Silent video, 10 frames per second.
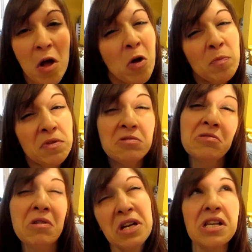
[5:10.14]
Hope you
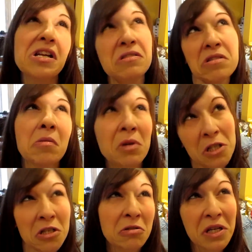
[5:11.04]
enjoyed this with
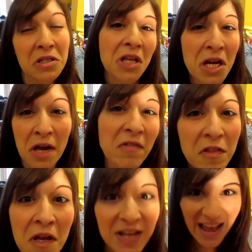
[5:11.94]
the treats and
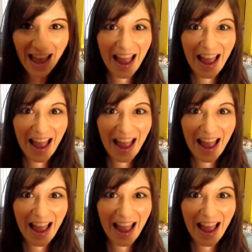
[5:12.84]
everything.